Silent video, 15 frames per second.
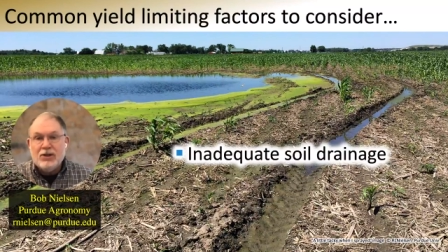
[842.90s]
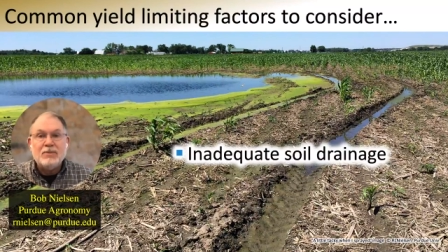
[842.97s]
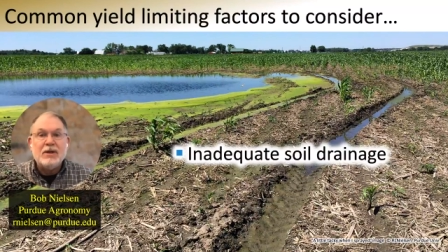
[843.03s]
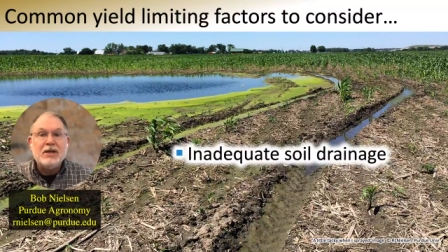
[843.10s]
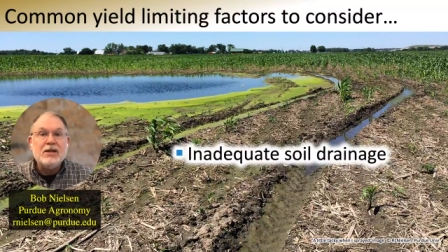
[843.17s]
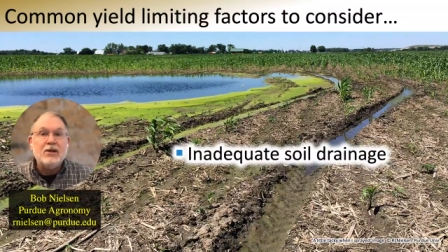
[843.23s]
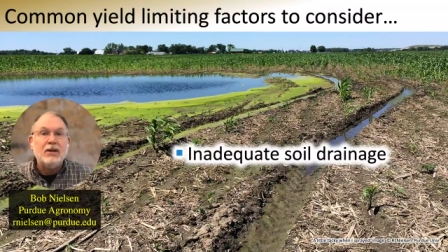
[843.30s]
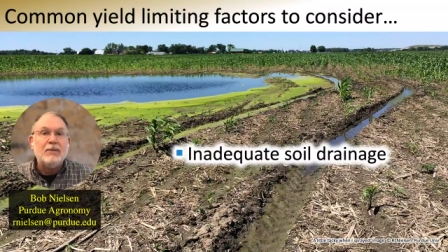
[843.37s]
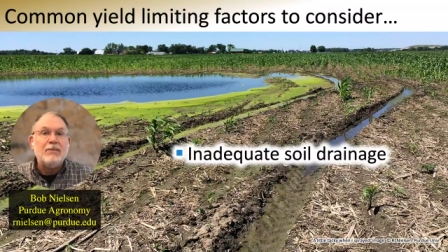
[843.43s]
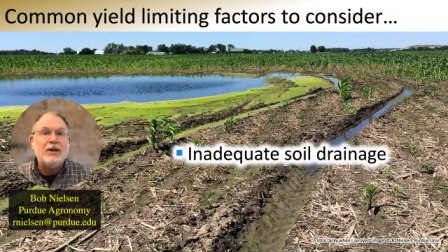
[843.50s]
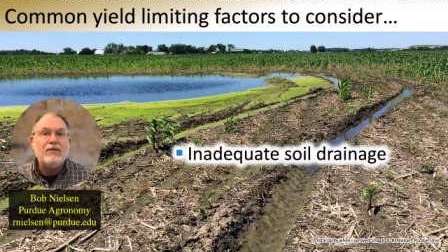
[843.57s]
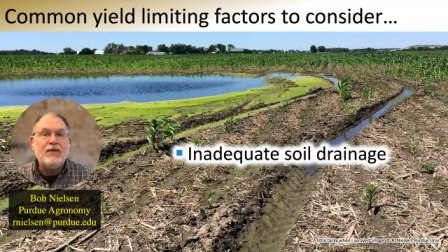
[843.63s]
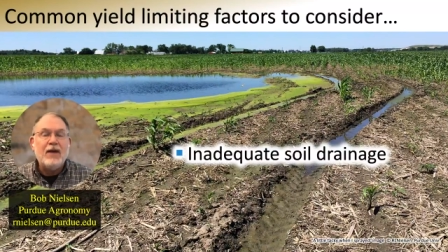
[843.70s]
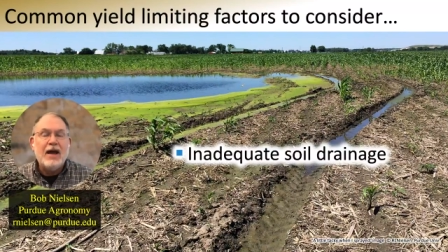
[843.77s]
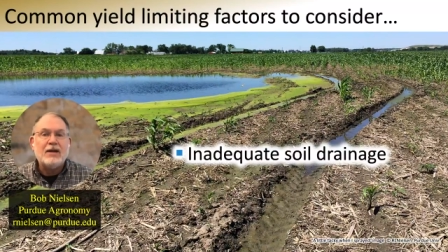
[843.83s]
me, yield limiting
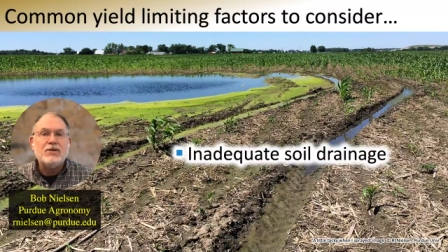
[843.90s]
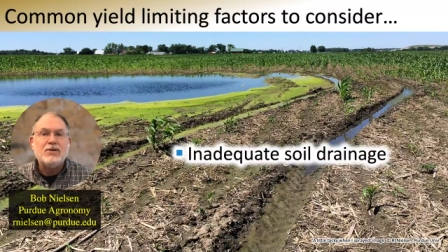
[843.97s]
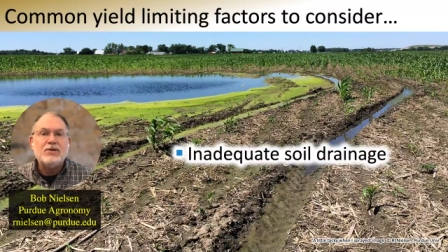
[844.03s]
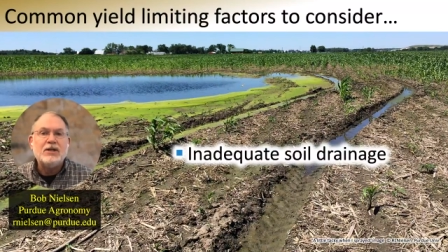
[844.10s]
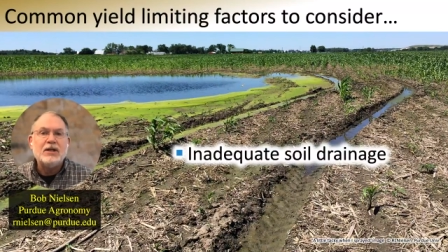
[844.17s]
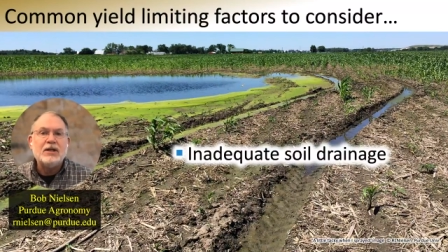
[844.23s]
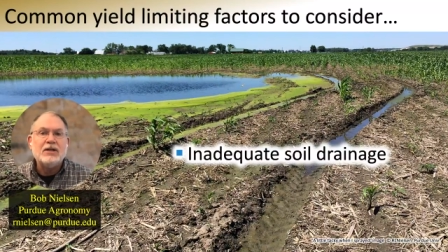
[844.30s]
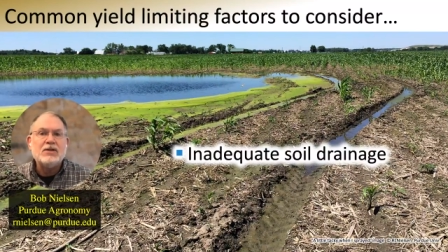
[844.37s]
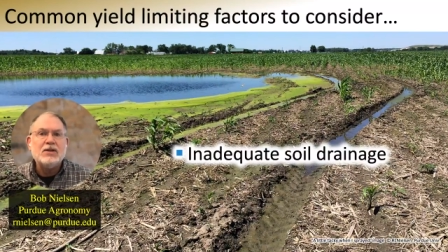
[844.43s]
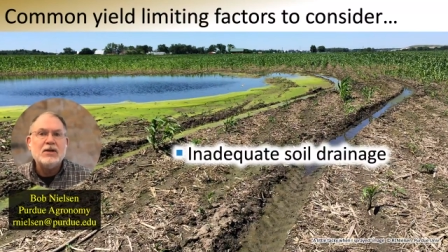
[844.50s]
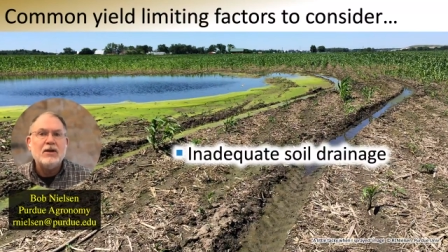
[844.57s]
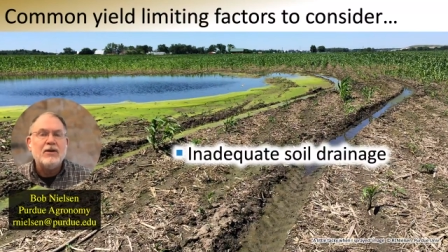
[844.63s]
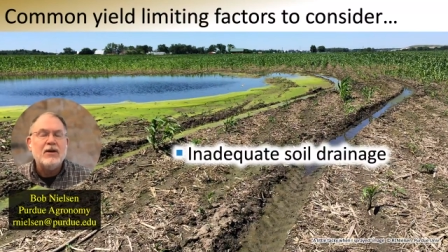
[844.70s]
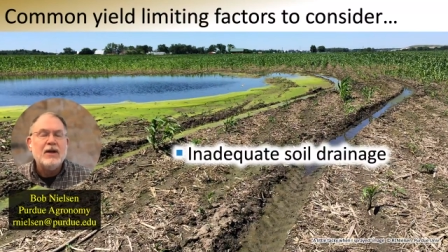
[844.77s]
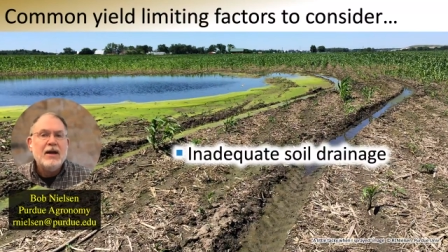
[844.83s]
factors to
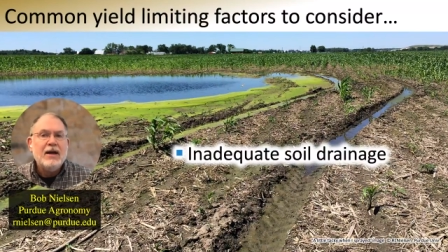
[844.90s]
consider.